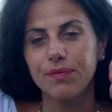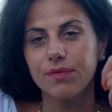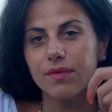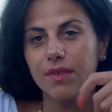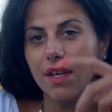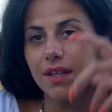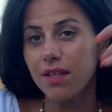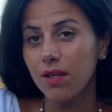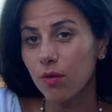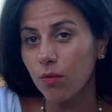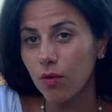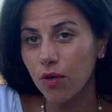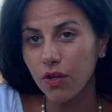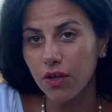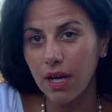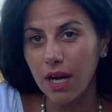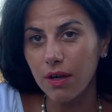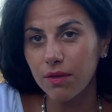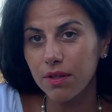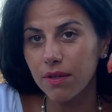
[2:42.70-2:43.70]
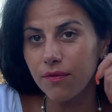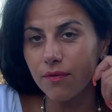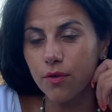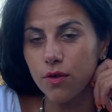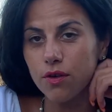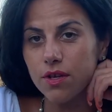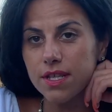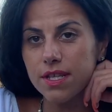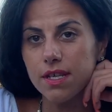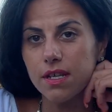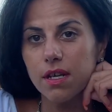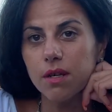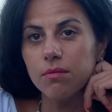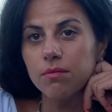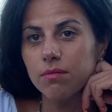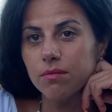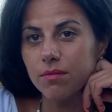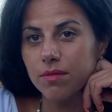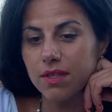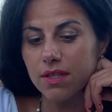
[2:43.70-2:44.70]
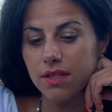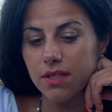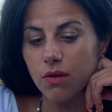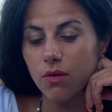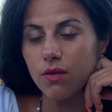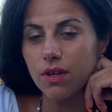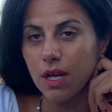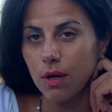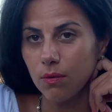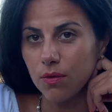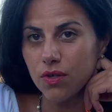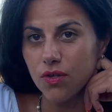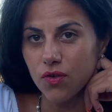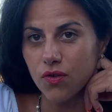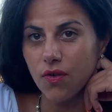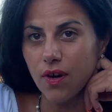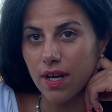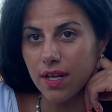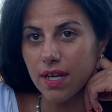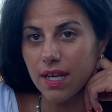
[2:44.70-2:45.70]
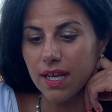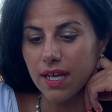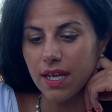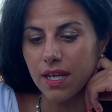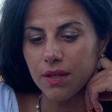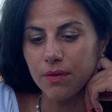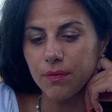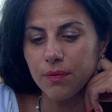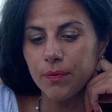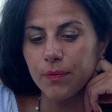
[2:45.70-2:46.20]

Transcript: it didn't work out the first time, so now we try again.